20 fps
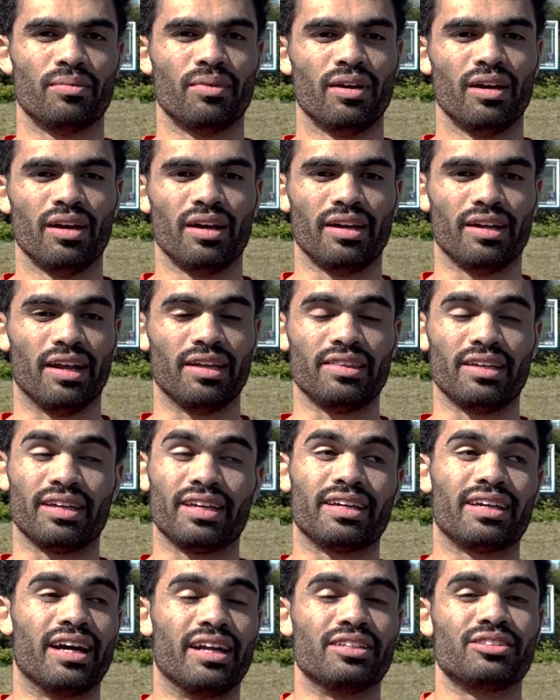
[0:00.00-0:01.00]
and I
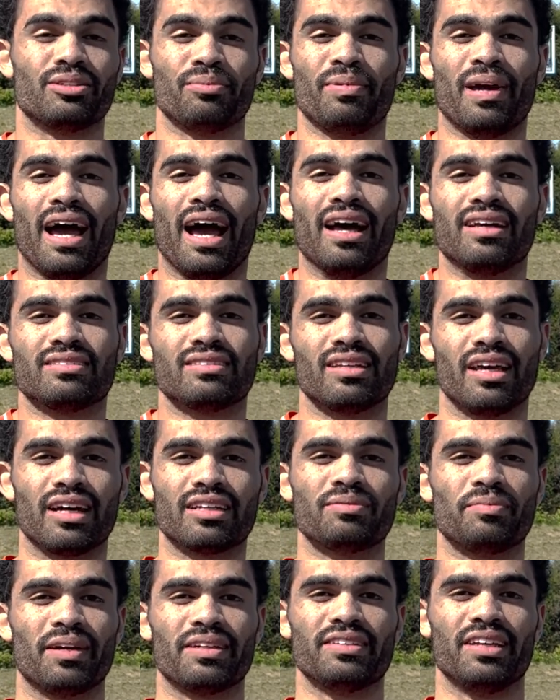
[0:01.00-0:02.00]
think it kind of surpassed
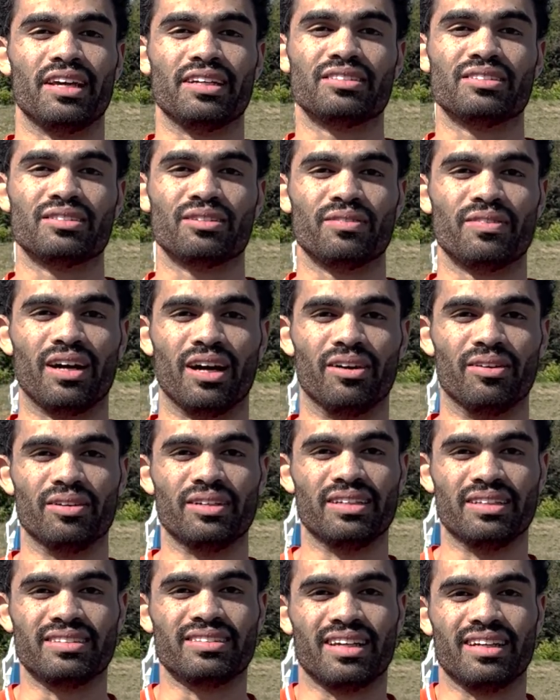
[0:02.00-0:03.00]
expectations of
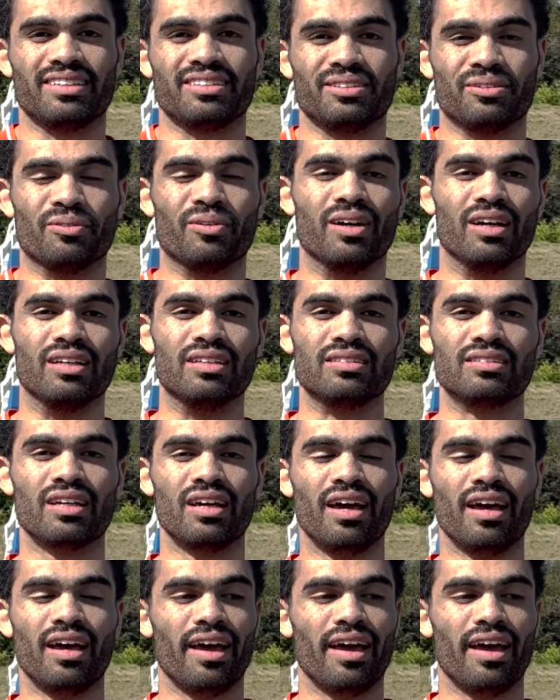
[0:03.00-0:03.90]
how intense it was.